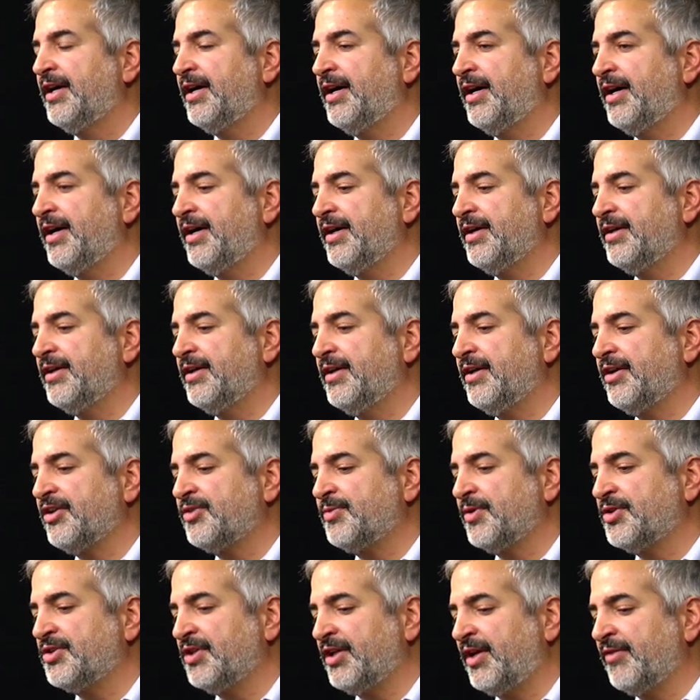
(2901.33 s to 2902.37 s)
and
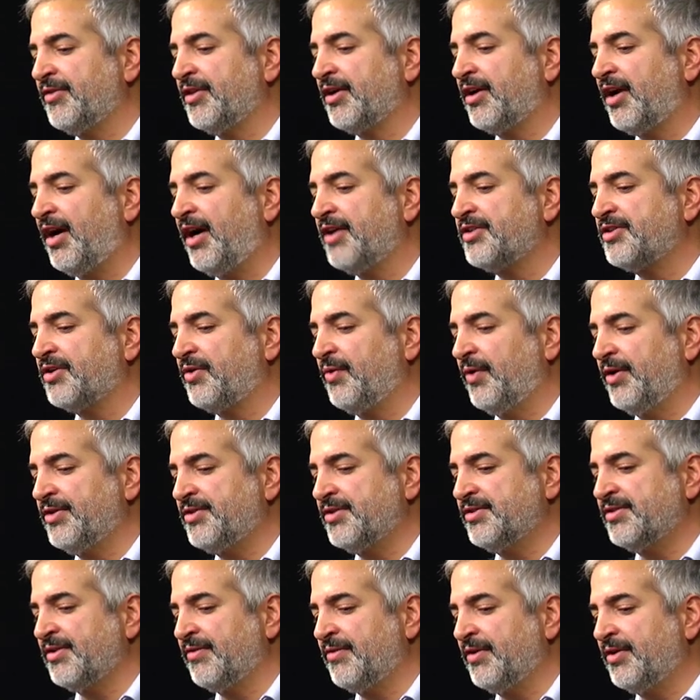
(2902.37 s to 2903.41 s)
especially given the
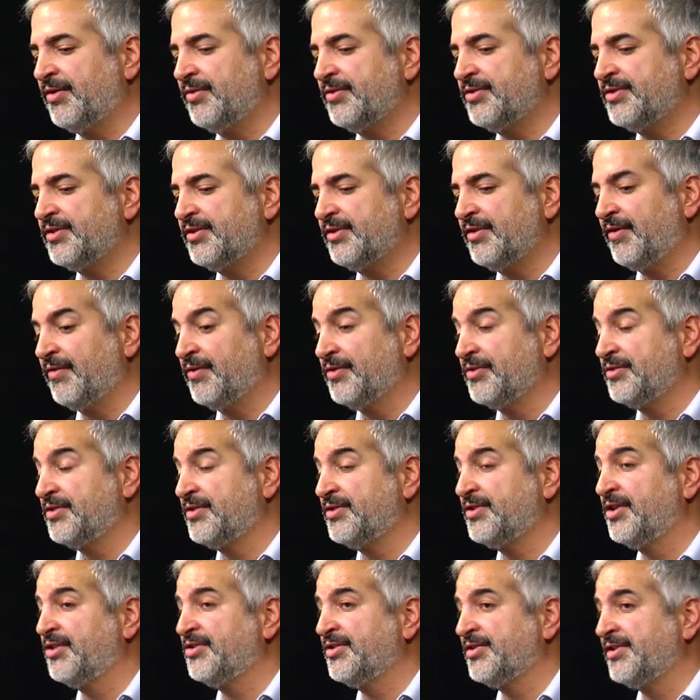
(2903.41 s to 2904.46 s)
consequences of those
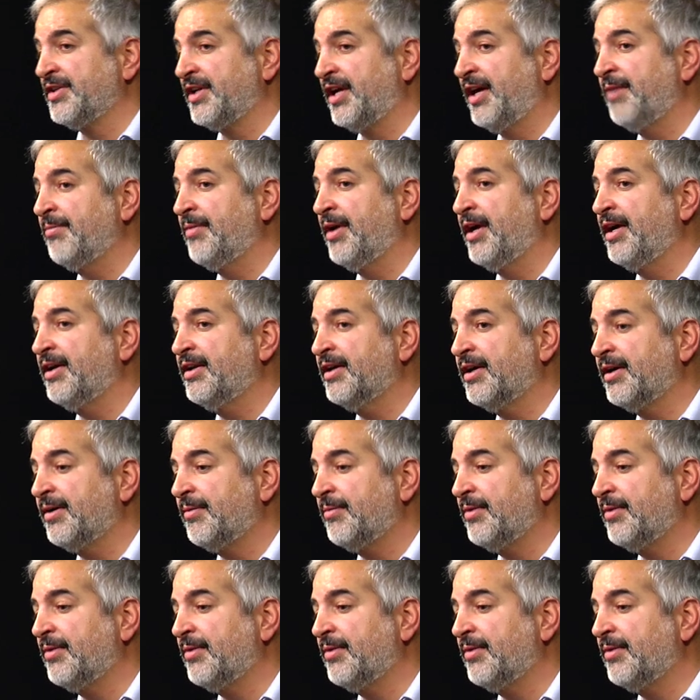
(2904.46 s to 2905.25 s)
decisions that I made.